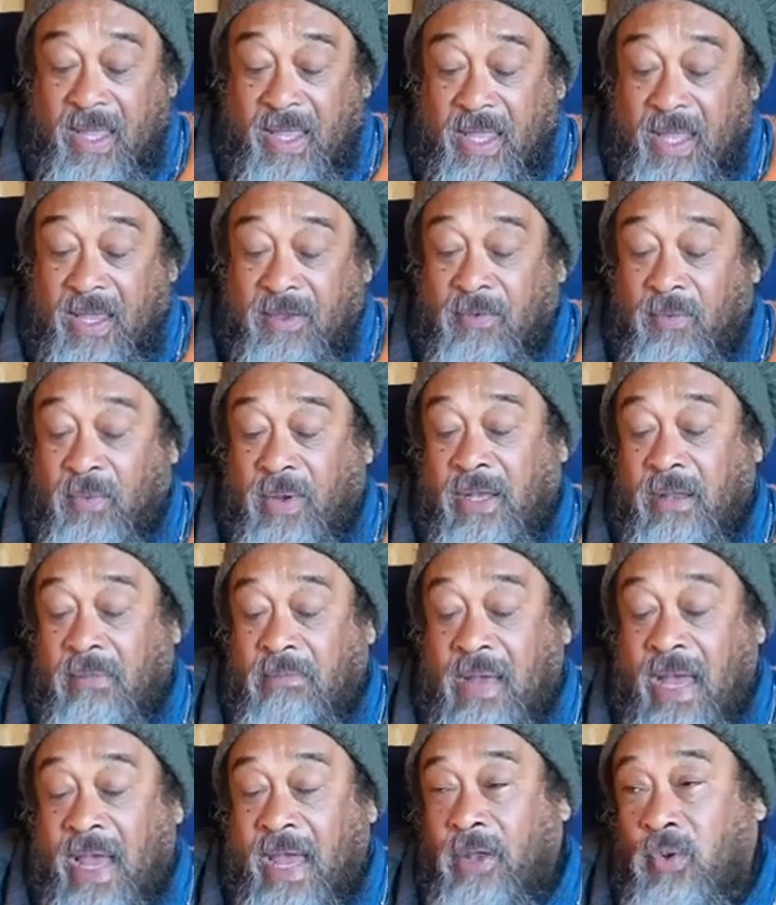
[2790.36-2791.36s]
Even when the
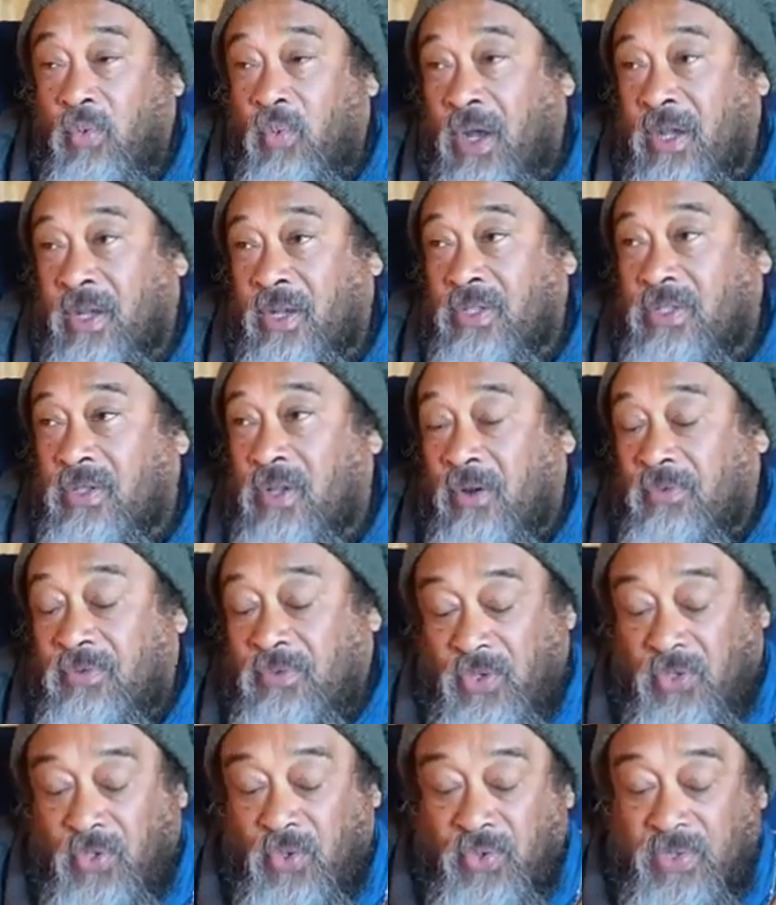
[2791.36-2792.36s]
mind wanders
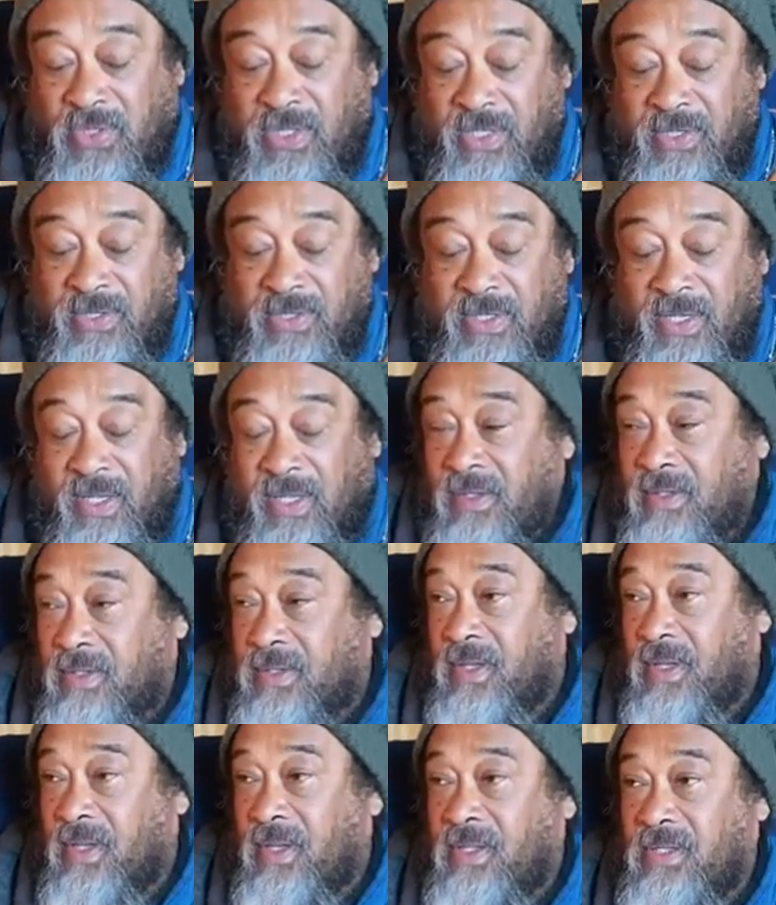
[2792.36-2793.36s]
off to useless
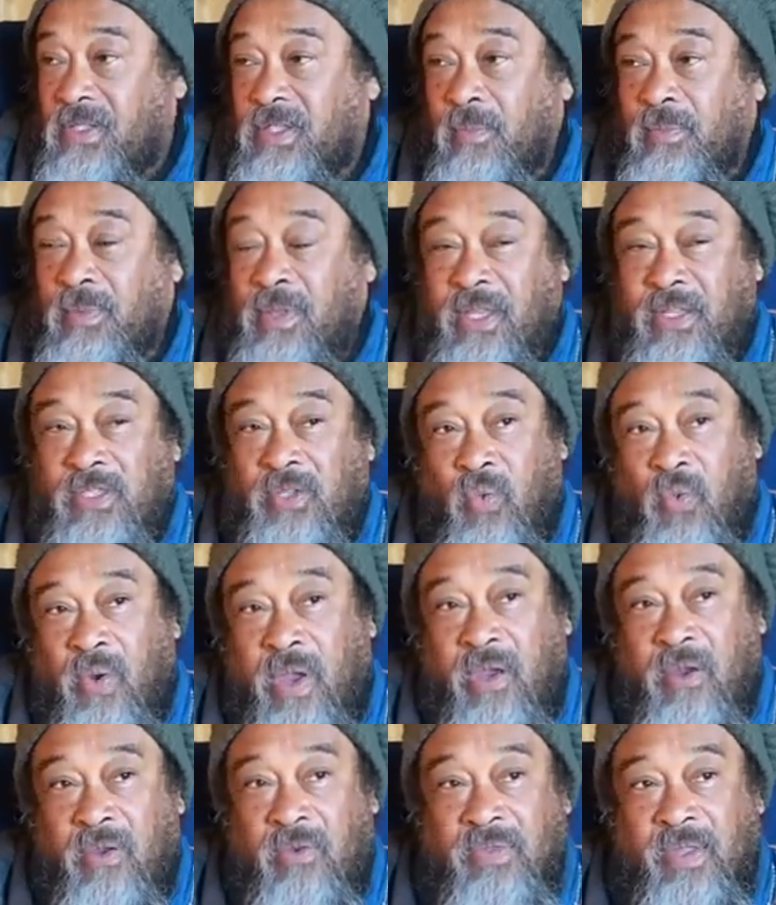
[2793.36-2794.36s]
things, something is
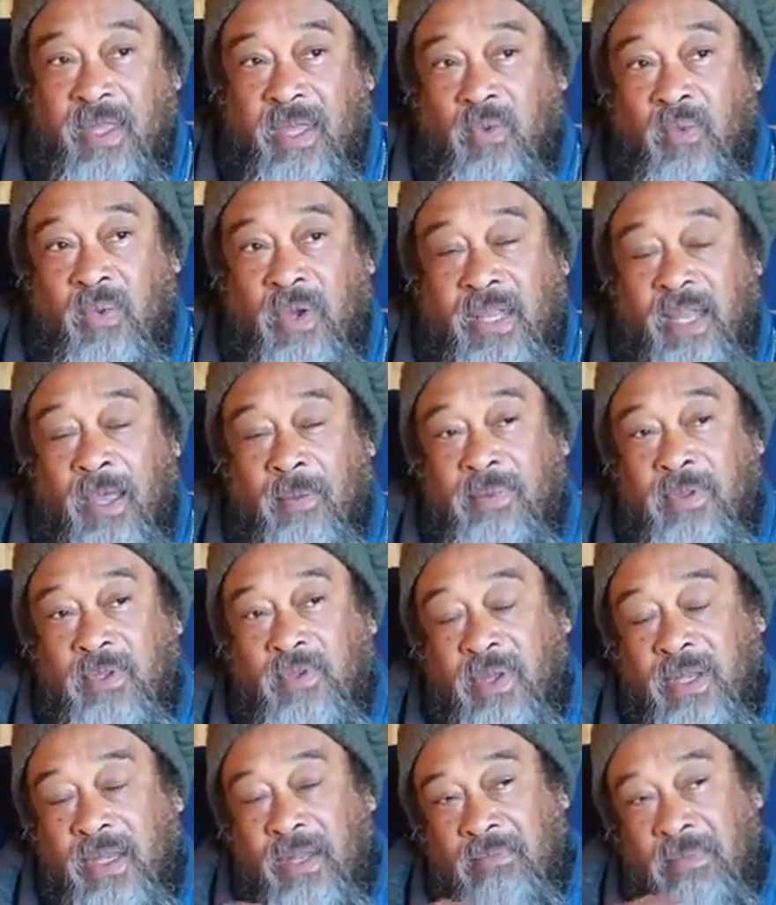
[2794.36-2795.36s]
aware of that. What
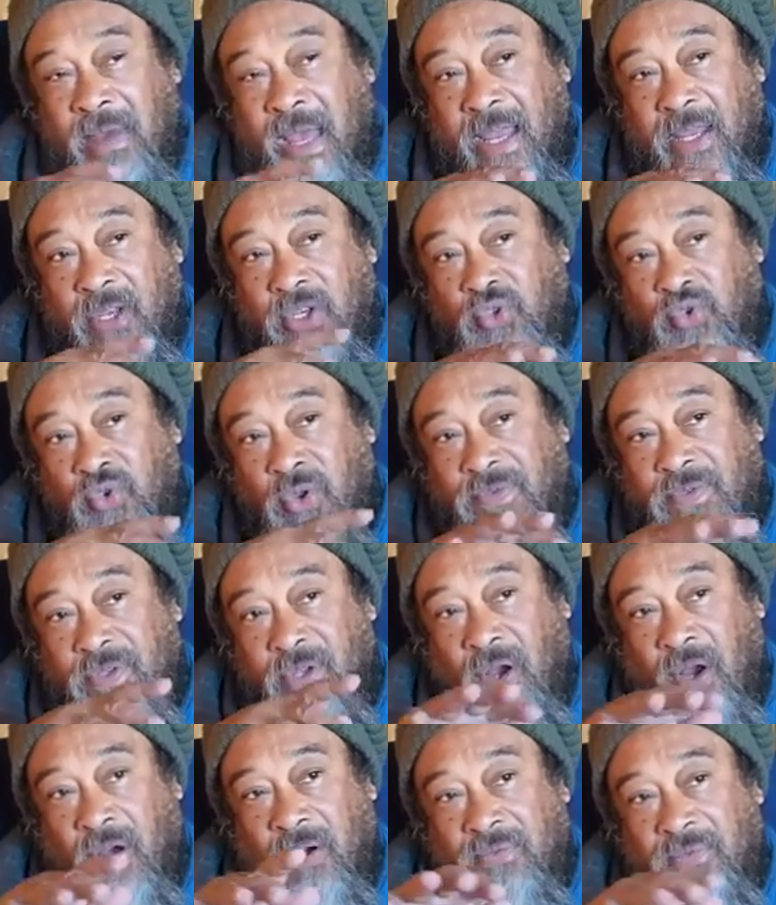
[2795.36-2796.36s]
happens when the mind
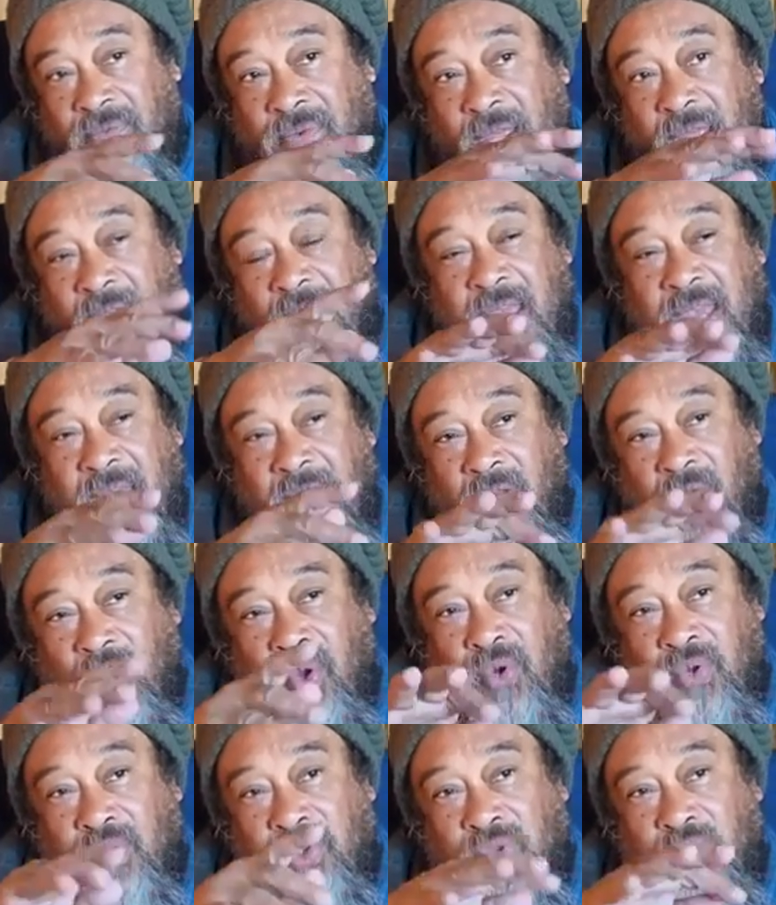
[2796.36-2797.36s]
drifts off and
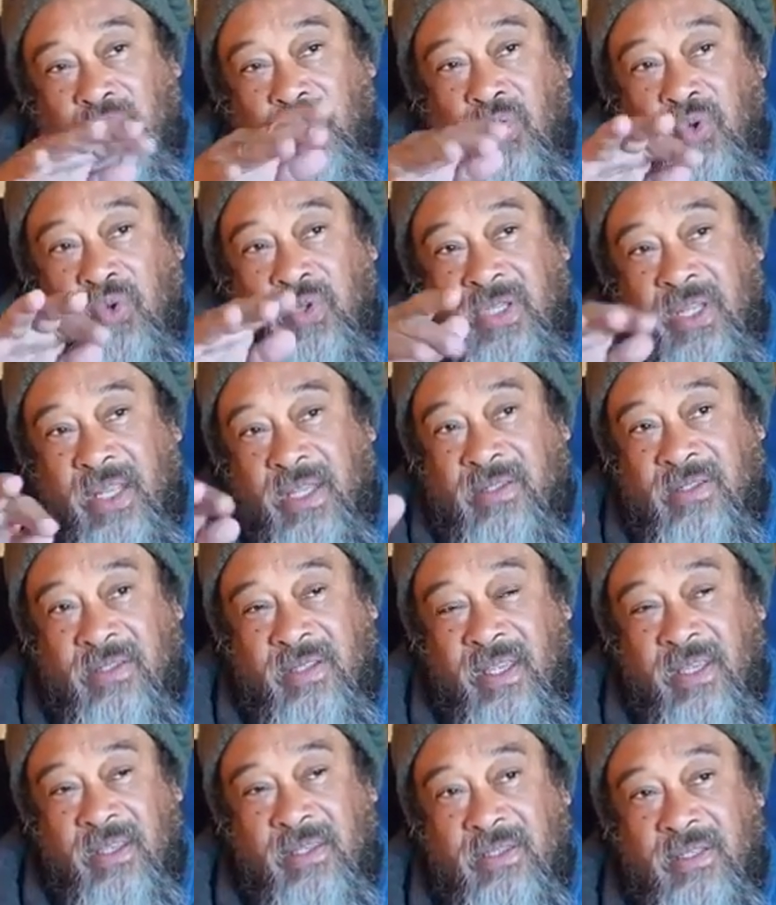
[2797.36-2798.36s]
goes to useless
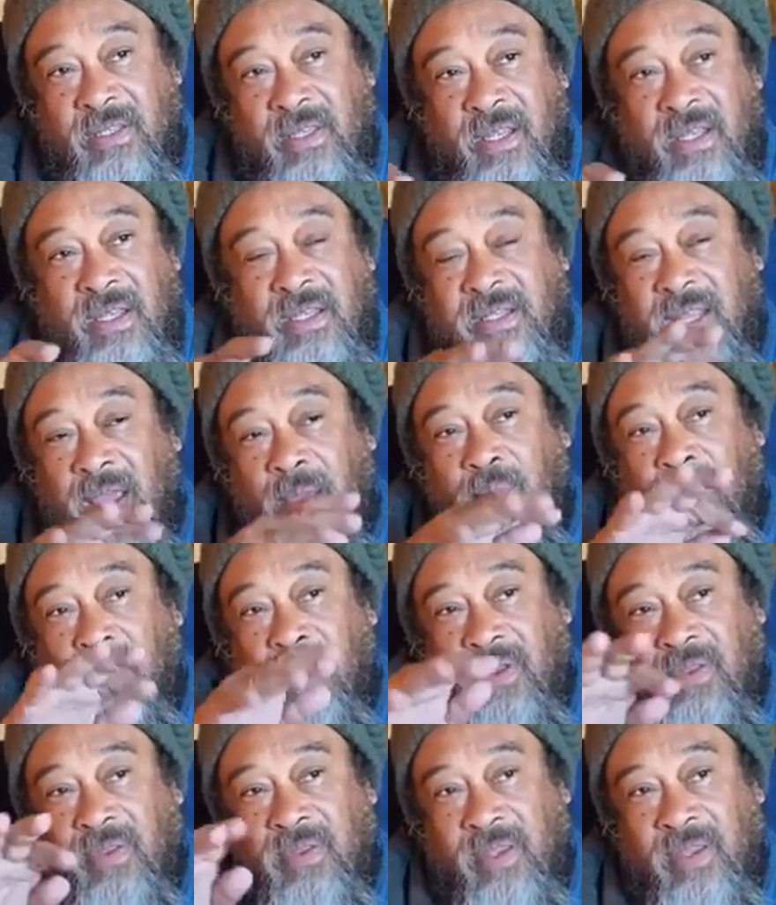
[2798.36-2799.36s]
things,
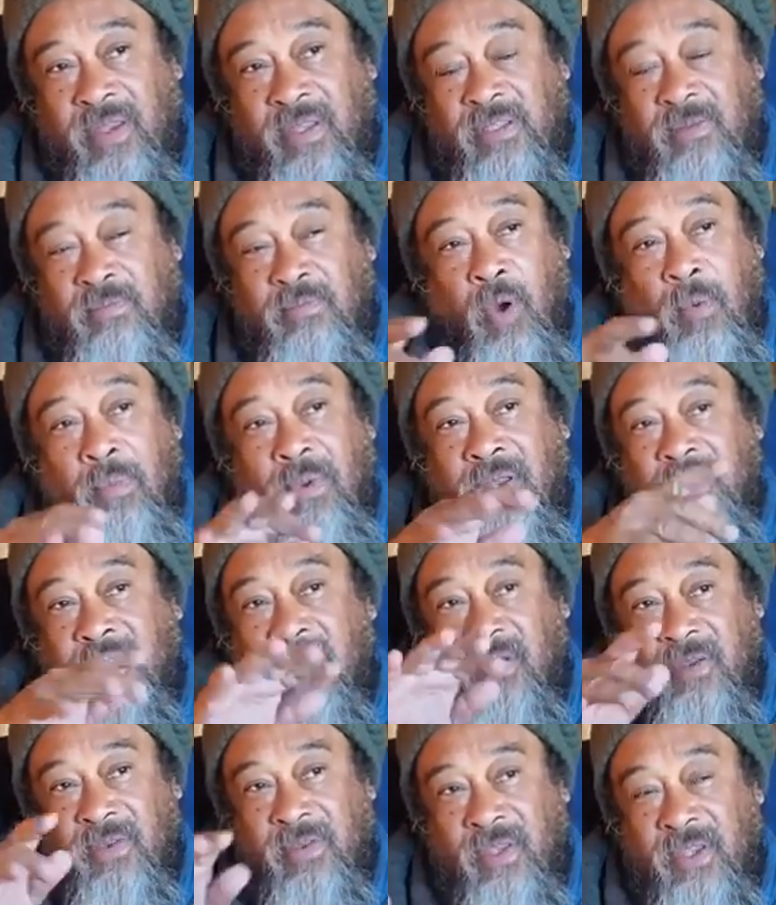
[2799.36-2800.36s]
temporary things,
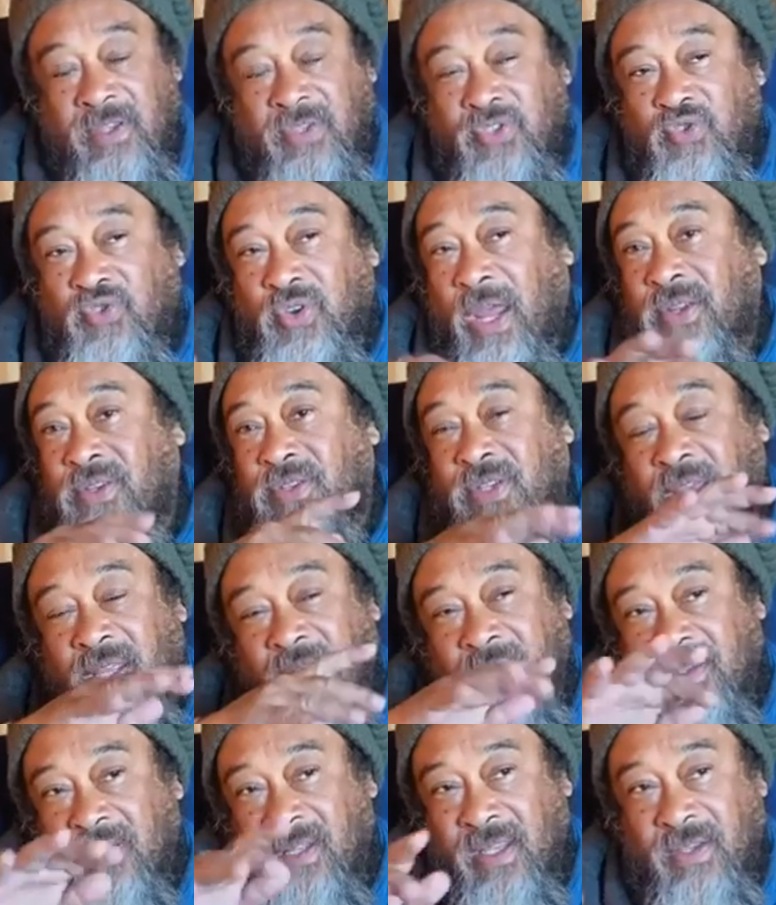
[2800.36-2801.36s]
momentary things,
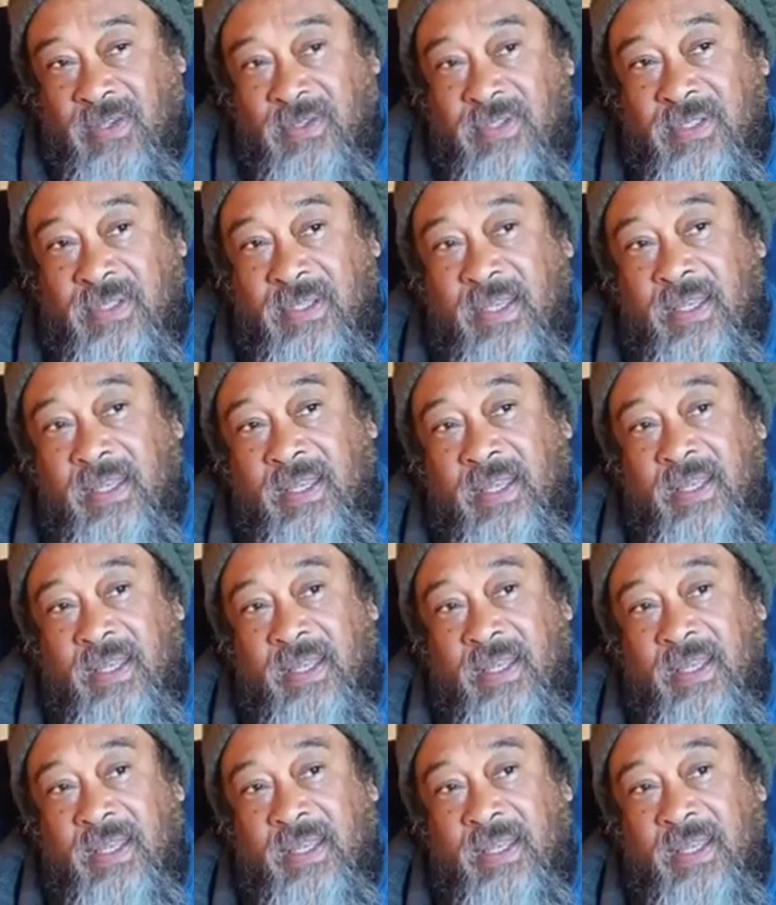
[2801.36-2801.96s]
transient things?